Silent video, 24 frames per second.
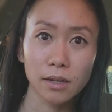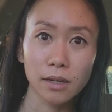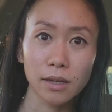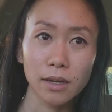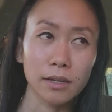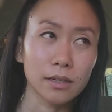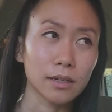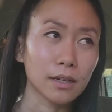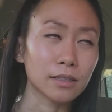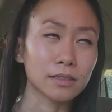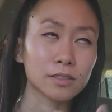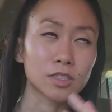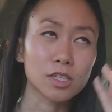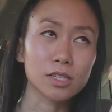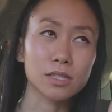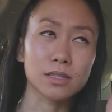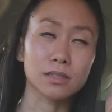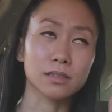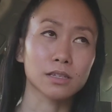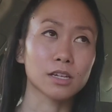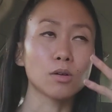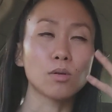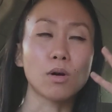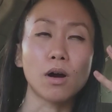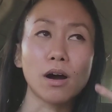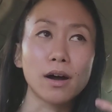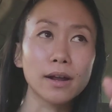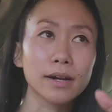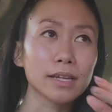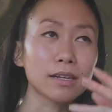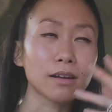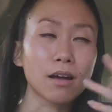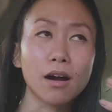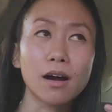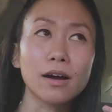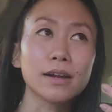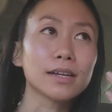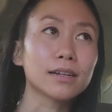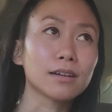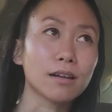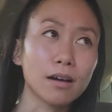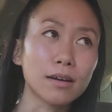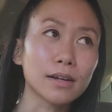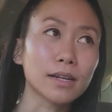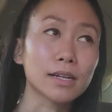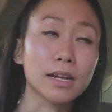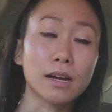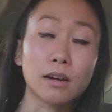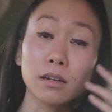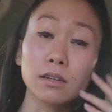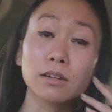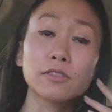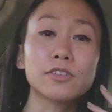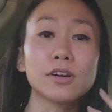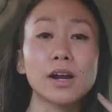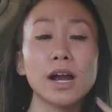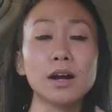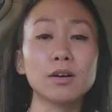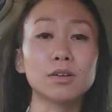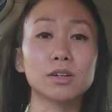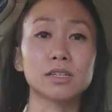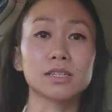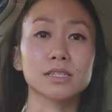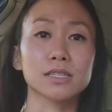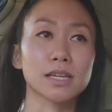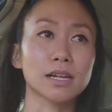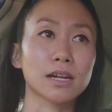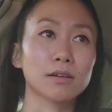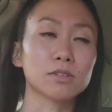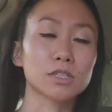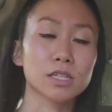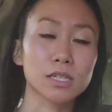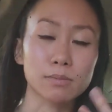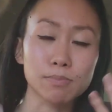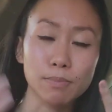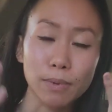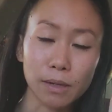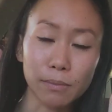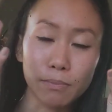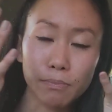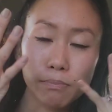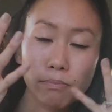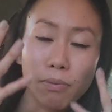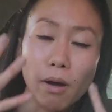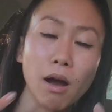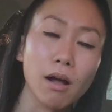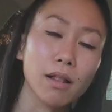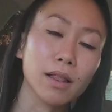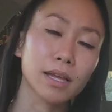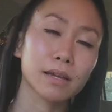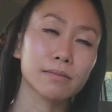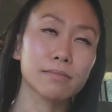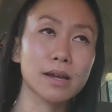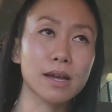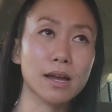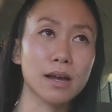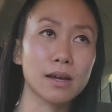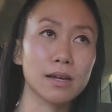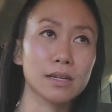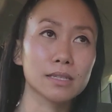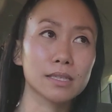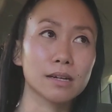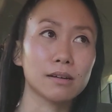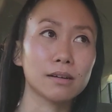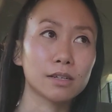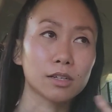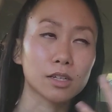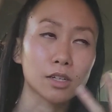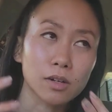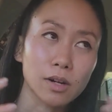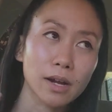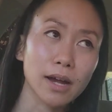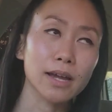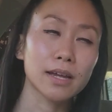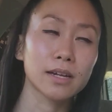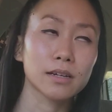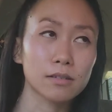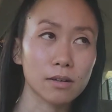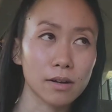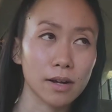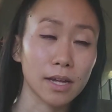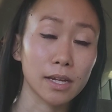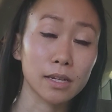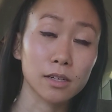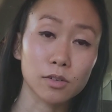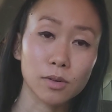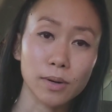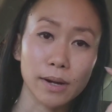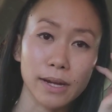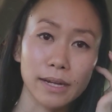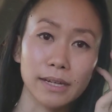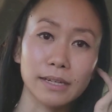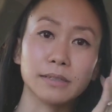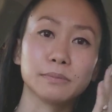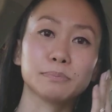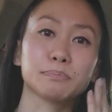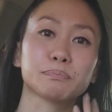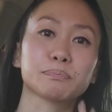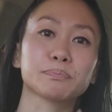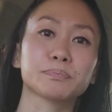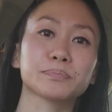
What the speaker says: And just go on and on and on and on for hours. And I would just be bawling my eyes out and cry and cry and cry.